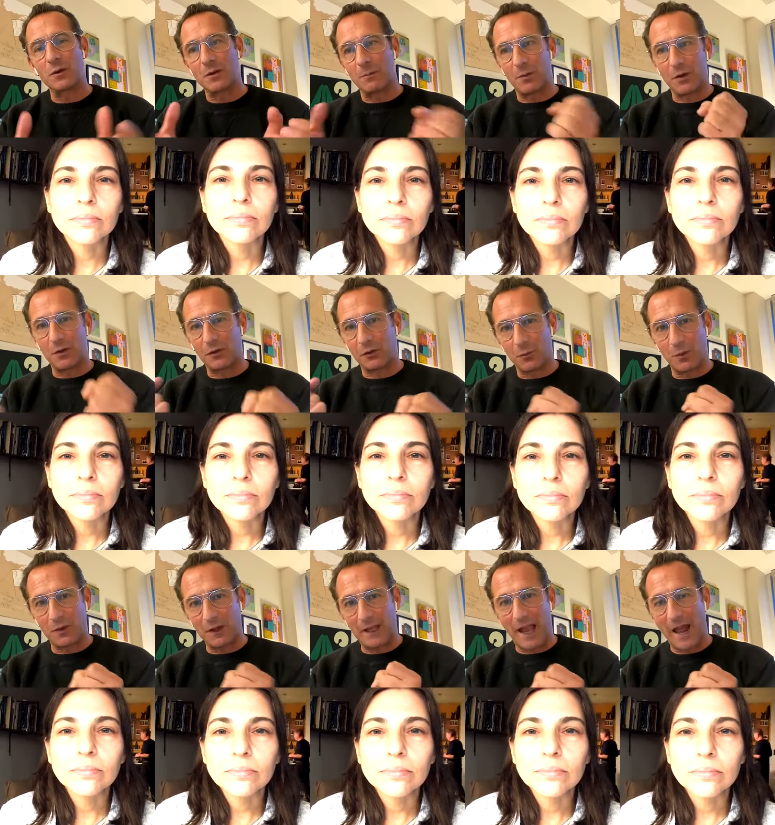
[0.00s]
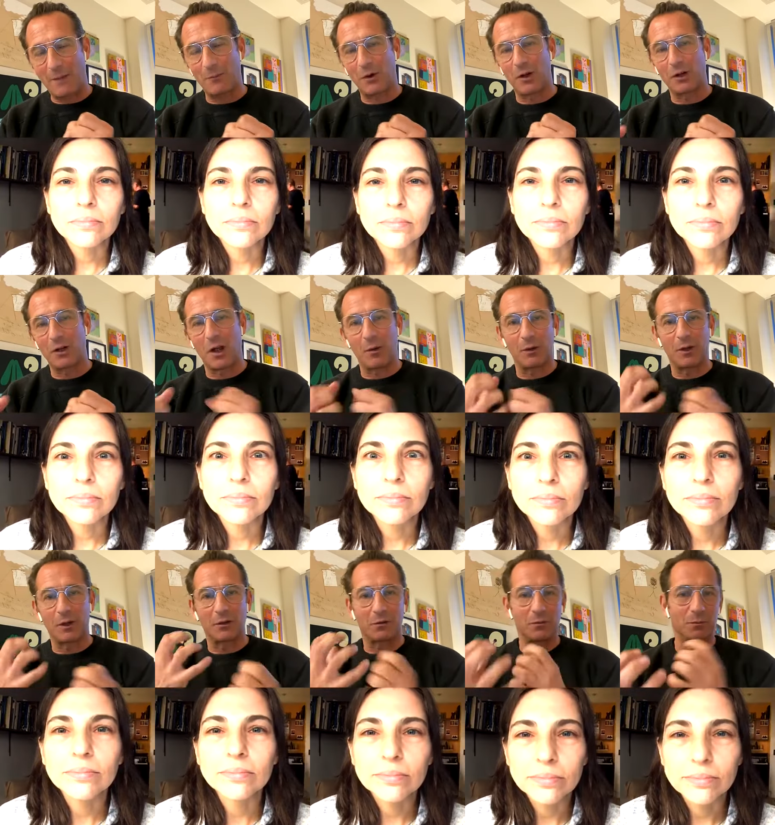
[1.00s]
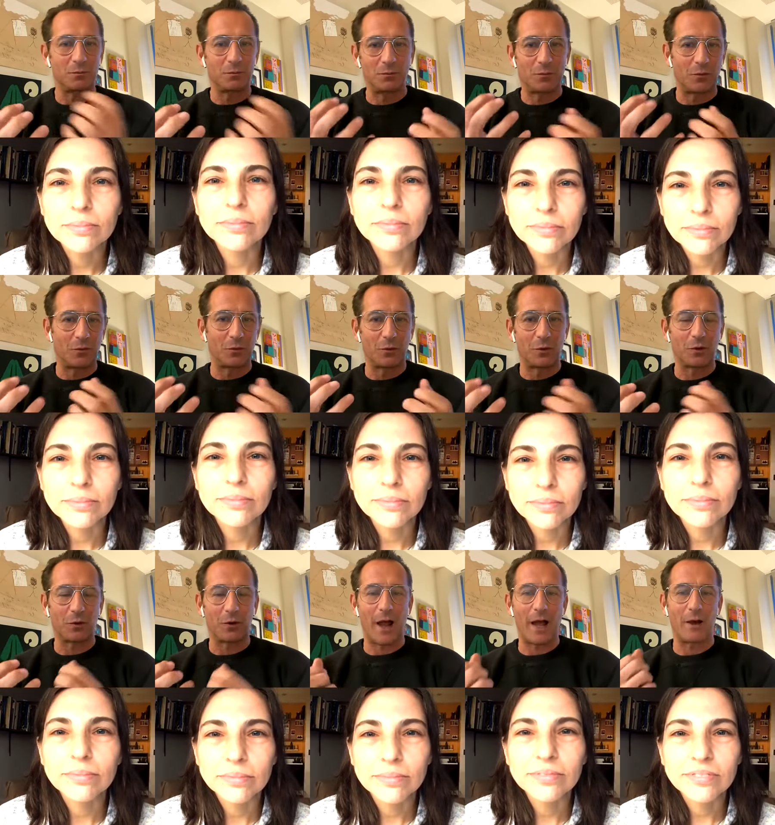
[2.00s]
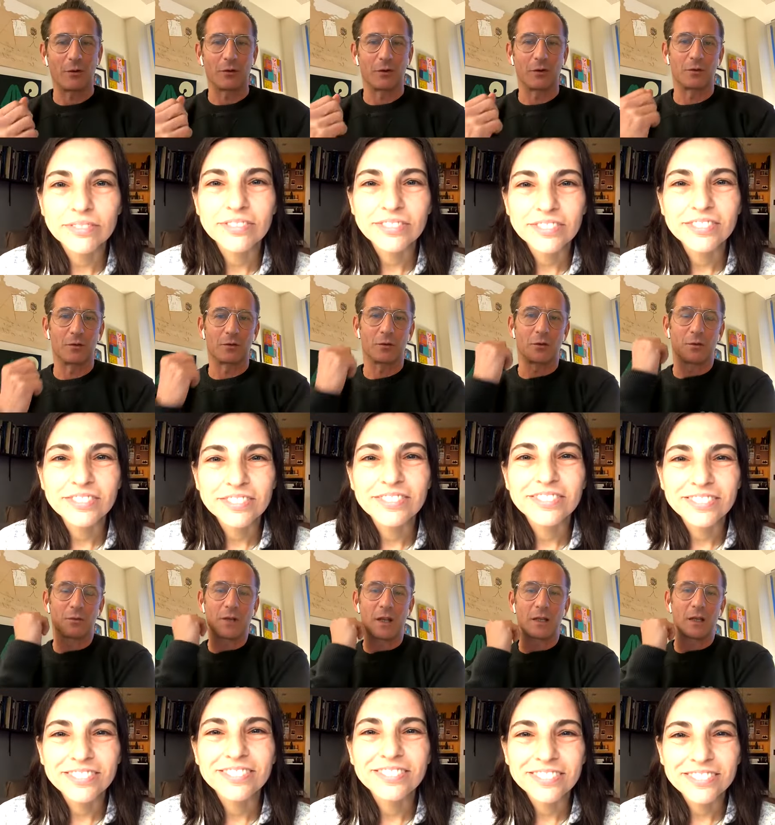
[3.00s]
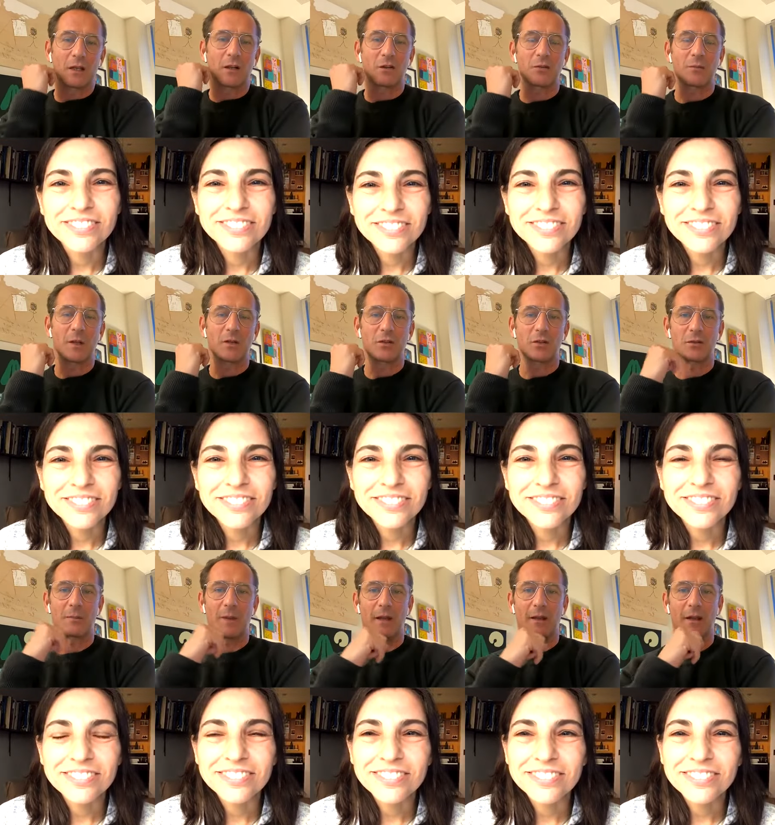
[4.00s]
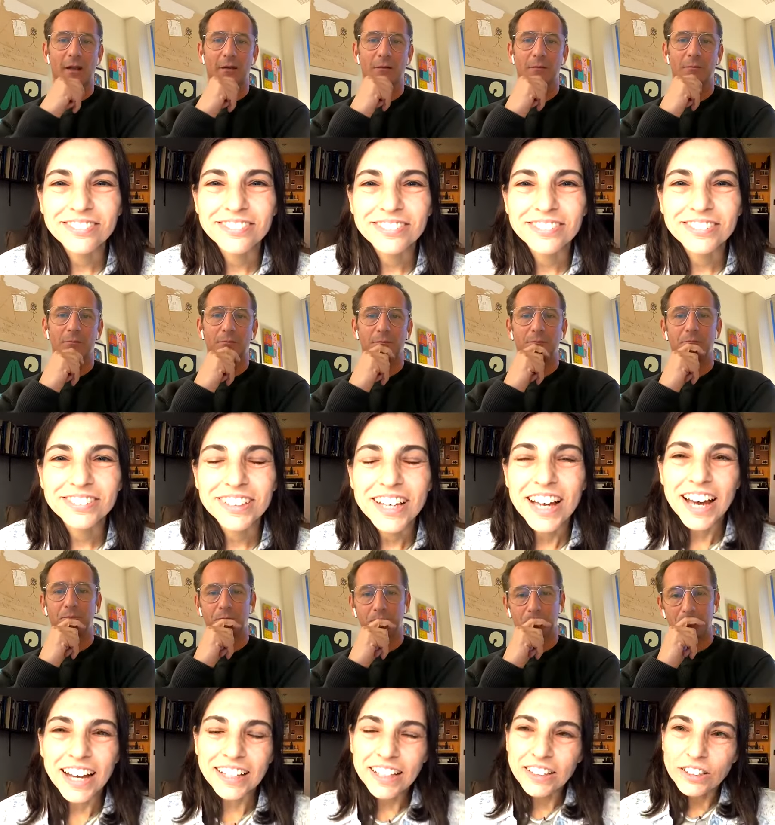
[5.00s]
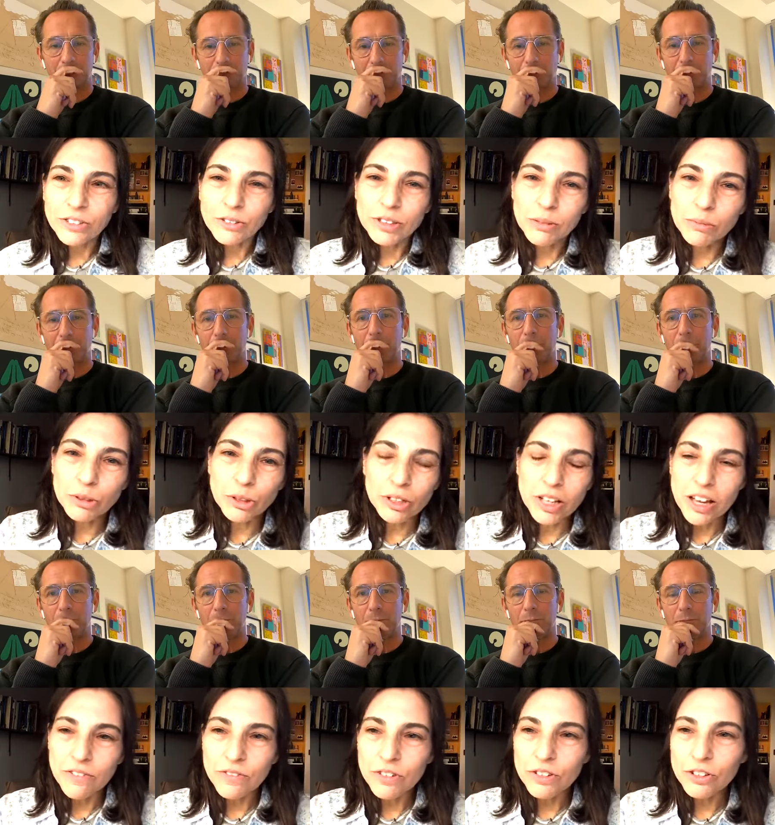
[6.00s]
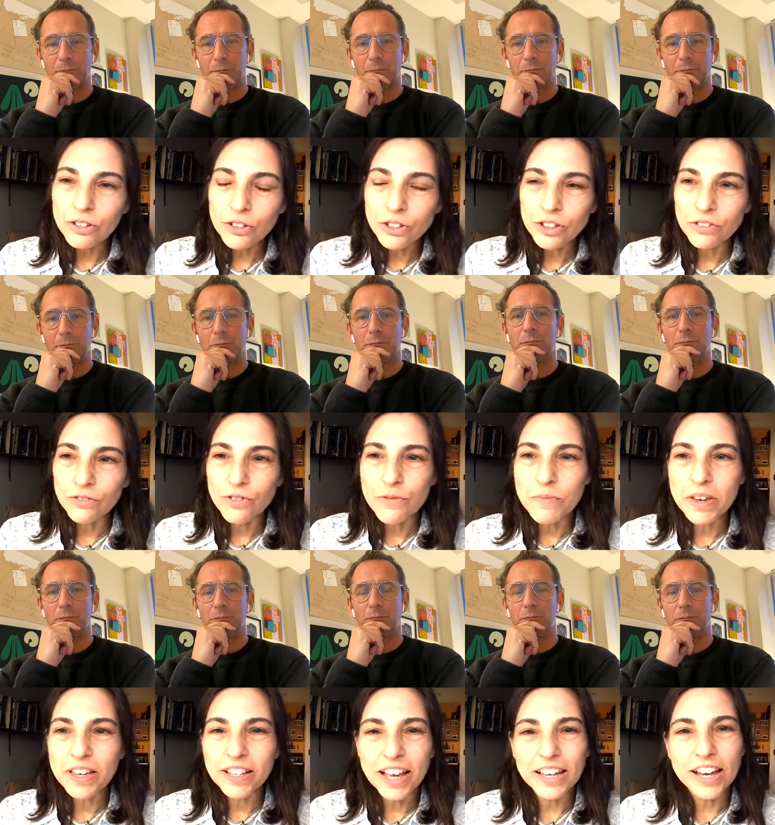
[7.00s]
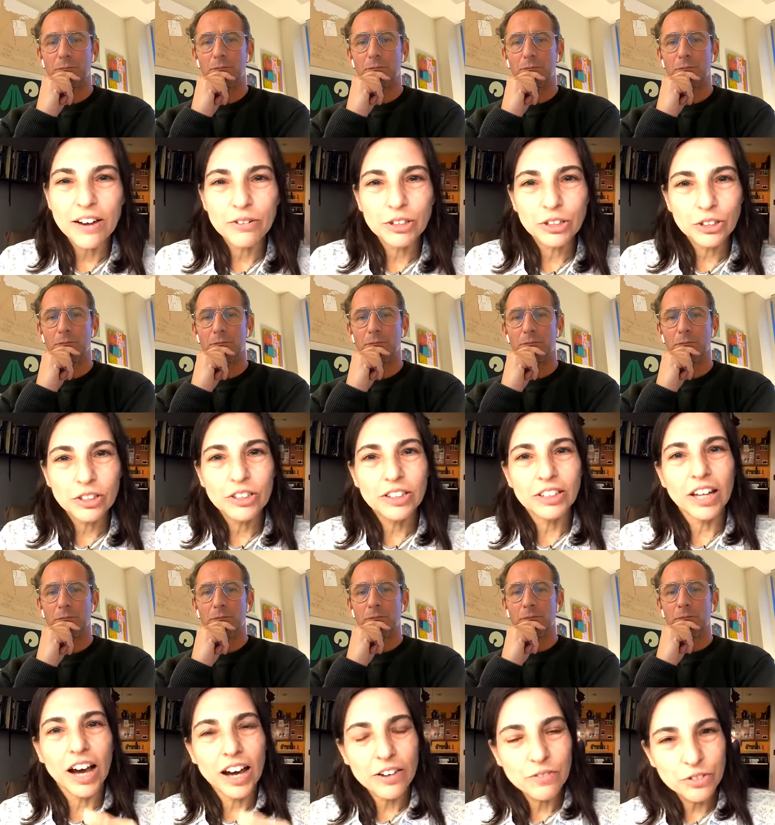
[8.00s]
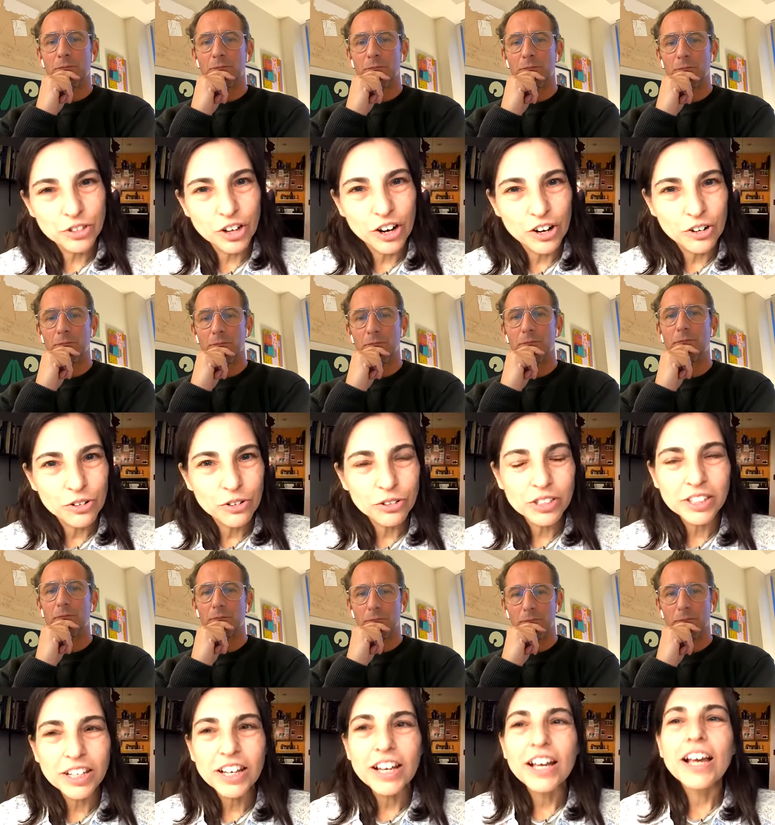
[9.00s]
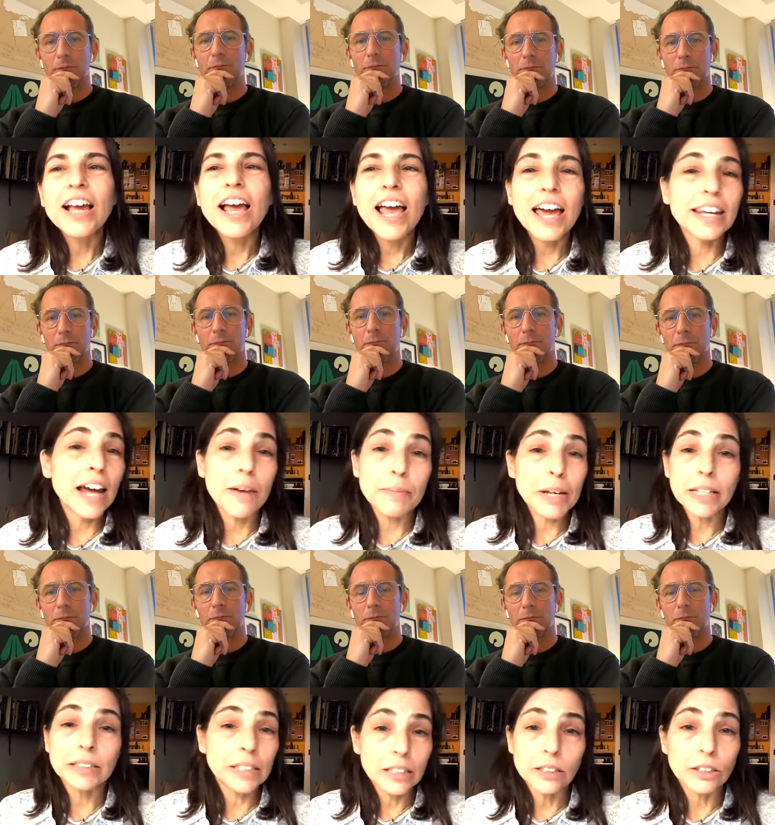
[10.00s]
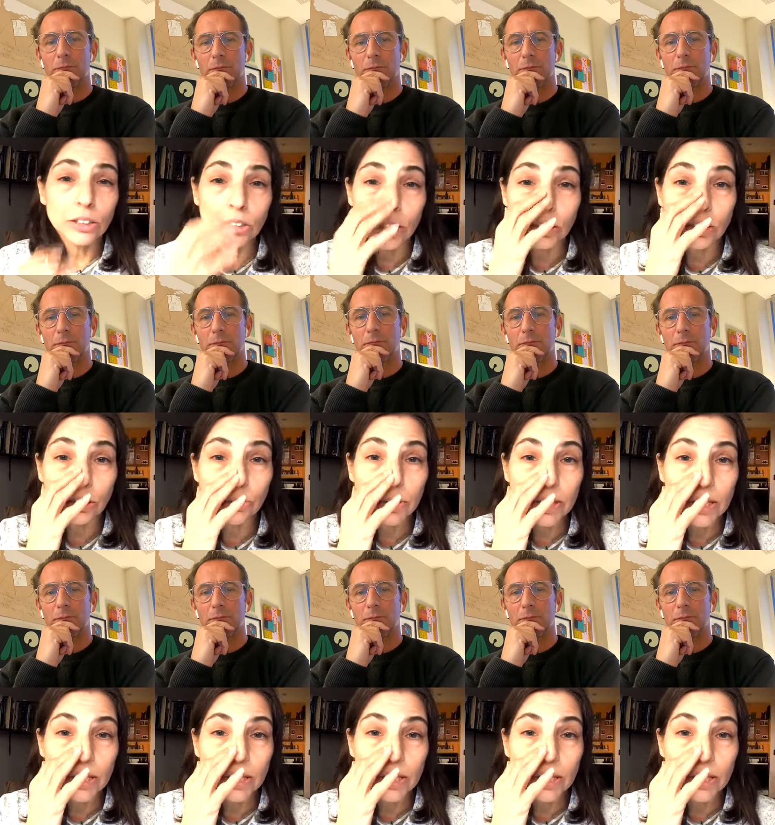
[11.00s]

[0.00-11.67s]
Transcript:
Speaker 1: as a person with the camera going through the crowd and sort of taking those pictures back then?
Speaker 2: I guess there was some sort of evolution for me. Like I was shooting the live shows, and I mean, I didn't start doing